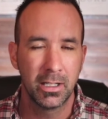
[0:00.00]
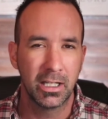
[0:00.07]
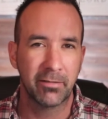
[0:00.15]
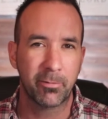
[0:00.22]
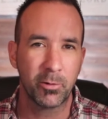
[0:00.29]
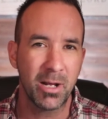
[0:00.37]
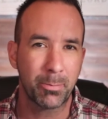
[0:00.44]
If
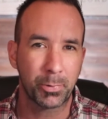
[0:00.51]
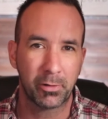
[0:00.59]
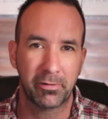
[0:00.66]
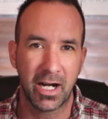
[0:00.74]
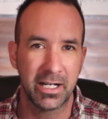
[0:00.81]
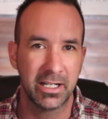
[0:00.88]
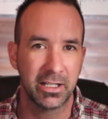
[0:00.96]
we're not
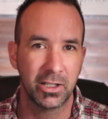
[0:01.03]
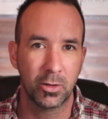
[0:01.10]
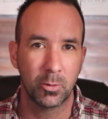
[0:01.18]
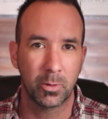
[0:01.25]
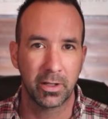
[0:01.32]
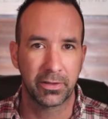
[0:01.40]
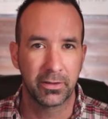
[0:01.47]
providing you
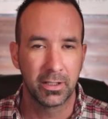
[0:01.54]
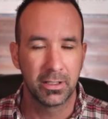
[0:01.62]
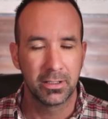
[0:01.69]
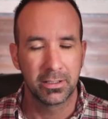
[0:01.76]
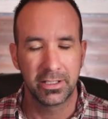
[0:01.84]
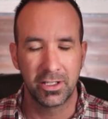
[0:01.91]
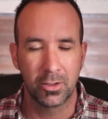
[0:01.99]
with,
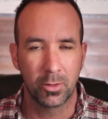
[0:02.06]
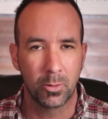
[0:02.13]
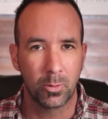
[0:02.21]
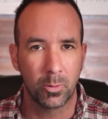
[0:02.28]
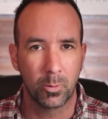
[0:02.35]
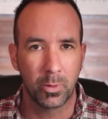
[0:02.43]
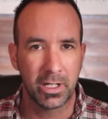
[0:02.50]
you know,
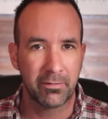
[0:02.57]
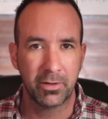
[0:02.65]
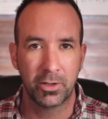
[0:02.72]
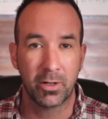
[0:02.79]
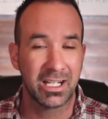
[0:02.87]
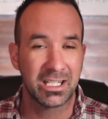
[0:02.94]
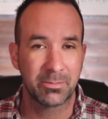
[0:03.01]
whatever
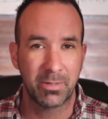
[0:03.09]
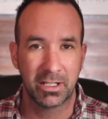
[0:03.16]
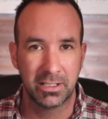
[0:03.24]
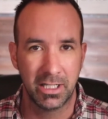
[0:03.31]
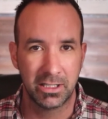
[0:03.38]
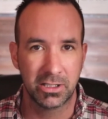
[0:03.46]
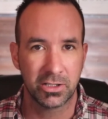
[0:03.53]
your
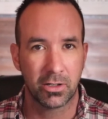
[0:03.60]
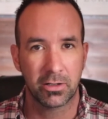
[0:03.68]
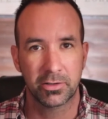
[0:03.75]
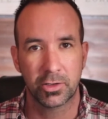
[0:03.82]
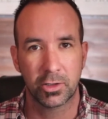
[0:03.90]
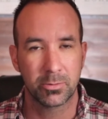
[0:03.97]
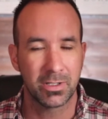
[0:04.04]
expectations are in
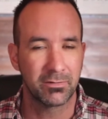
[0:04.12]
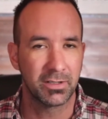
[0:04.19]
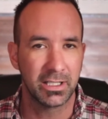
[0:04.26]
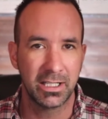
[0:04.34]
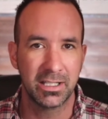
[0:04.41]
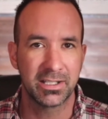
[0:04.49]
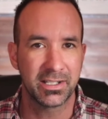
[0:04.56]
terms of
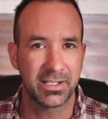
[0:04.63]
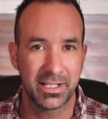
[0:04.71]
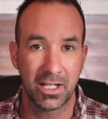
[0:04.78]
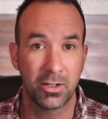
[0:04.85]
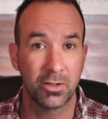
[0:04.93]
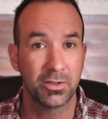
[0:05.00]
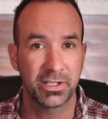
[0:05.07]
leads and
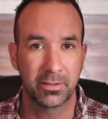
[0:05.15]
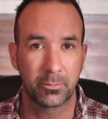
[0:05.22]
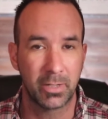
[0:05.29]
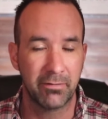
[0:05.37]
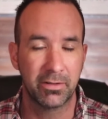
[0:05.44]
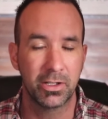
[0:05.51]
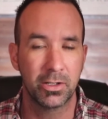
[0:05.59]
sales and
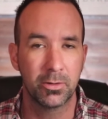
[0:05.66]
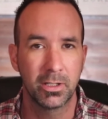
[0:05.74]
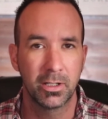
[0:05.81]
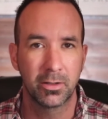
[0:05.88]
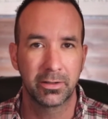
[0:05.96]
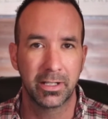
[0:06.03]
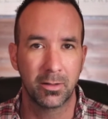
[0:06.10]
revenue,
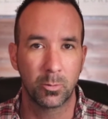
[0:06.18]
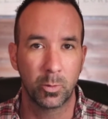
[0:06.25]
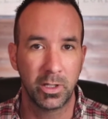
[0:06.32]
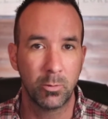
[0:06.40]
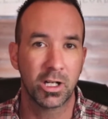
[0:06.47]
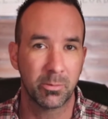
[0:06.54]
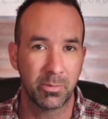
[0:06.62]
then we
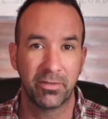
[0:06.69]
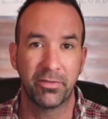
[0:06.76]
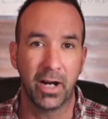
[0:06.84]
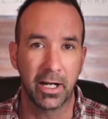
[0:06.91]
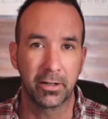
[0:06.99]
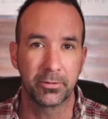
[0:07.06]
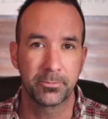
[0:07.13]
want to be
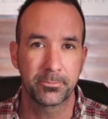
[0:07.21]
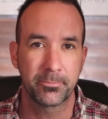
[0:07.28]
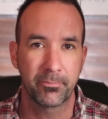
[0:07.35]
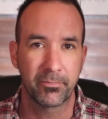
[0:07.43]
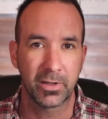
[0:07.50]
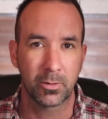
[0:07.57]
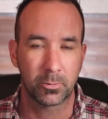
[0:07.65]
fired,
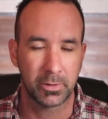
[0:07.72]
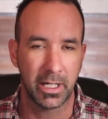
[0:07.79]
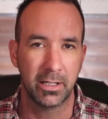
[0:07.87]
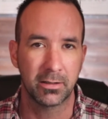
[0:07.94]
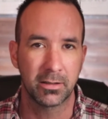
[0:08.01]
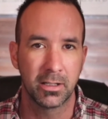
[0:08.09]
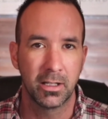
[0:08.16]
right?